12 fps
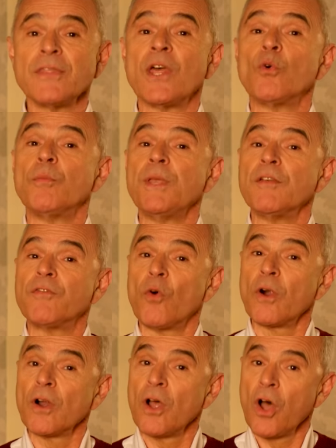that will be
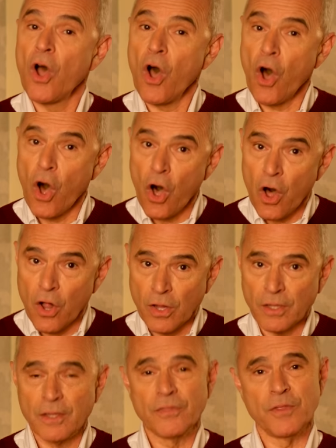for
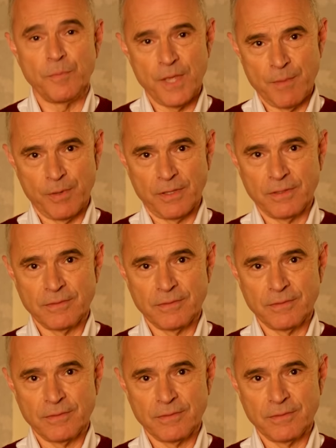all the people.